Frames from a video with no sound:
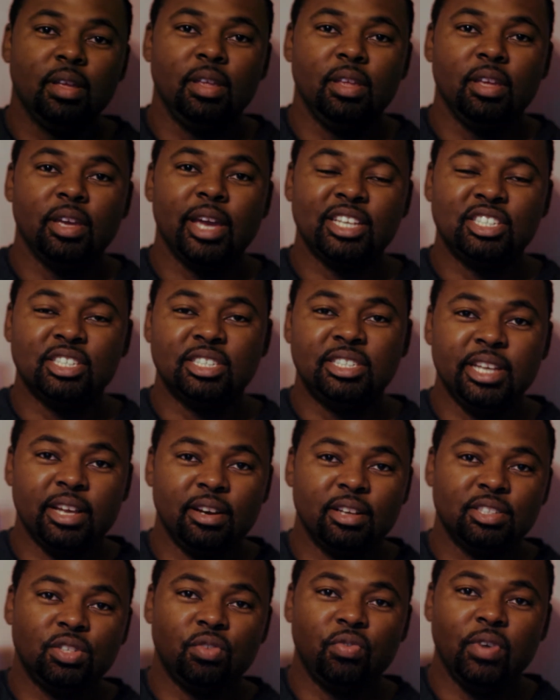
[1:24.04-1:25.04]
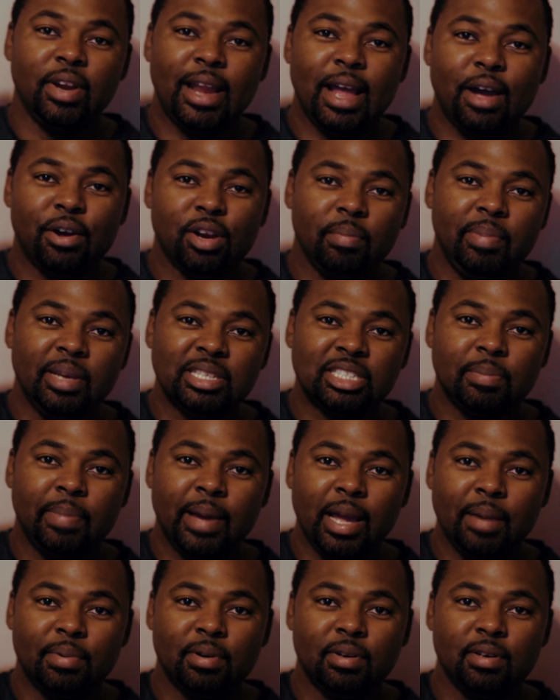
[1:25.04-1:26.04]
You got your signature written out on a piece of
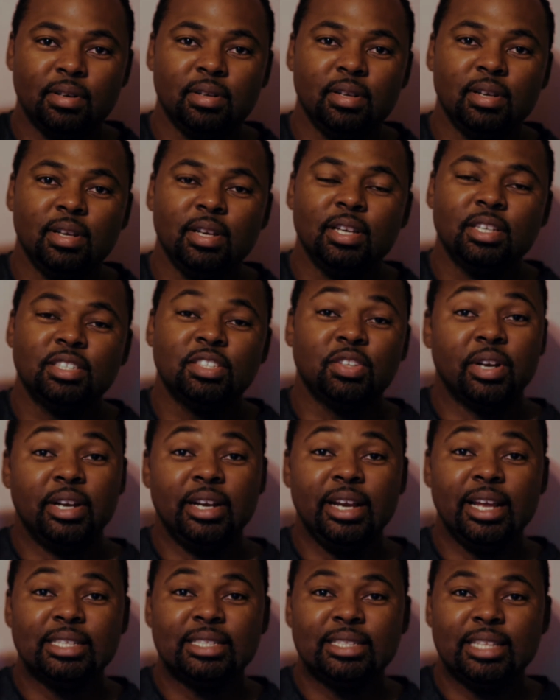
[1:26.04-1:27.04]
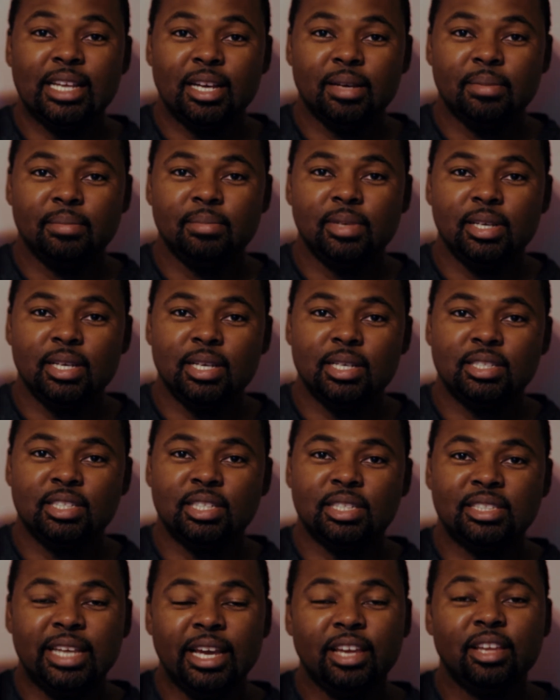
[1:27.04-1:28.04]
paper. So the next step is
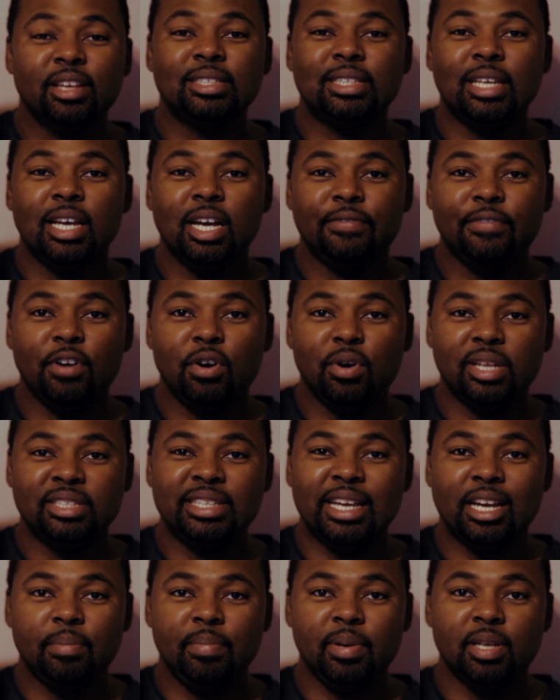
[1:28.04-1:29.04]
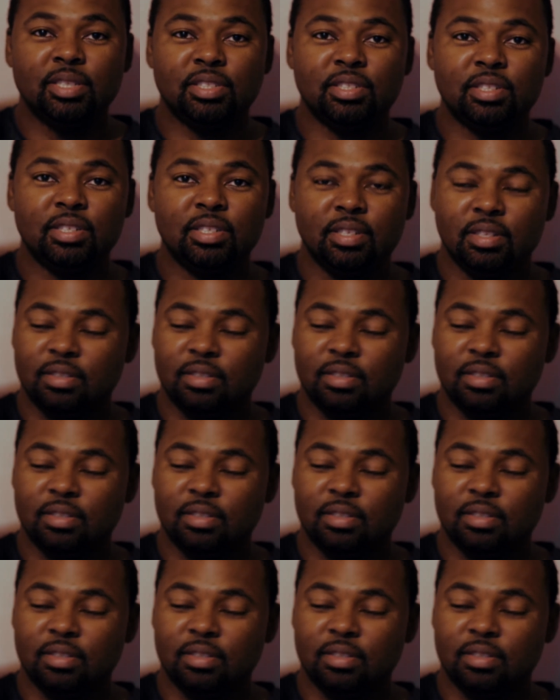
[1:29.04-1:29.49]
to take your cell phone and take a picture.